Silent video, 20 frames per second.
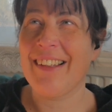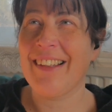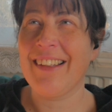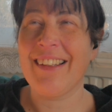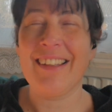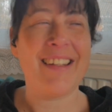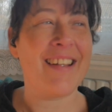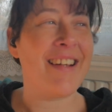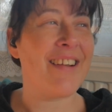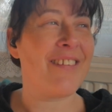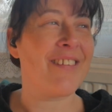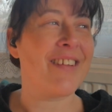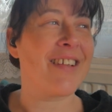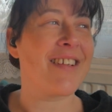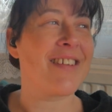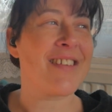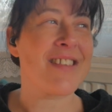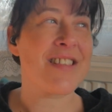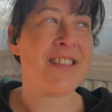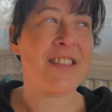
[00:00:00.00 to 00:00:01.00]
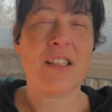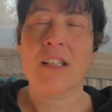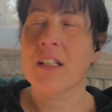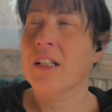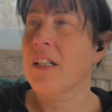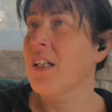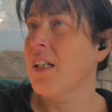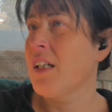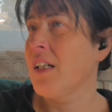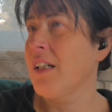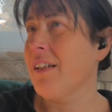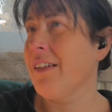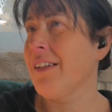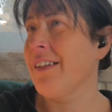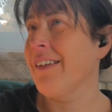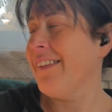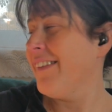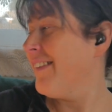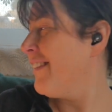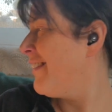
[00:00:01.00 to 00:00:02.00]
Hilarious.
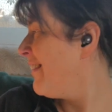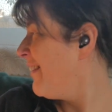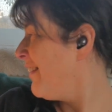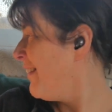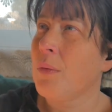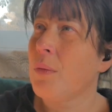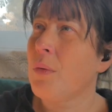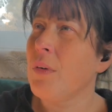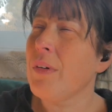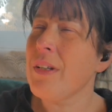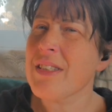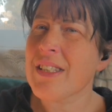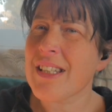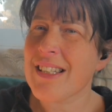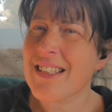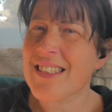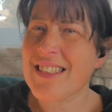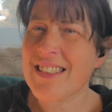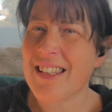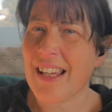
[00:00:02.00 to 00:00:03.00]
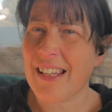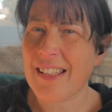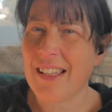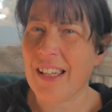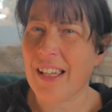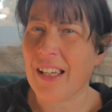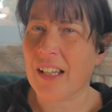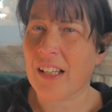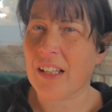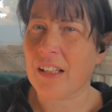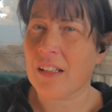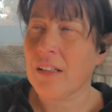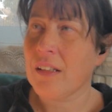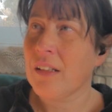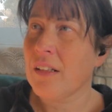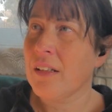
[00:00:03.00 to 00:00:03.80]
what is he saying?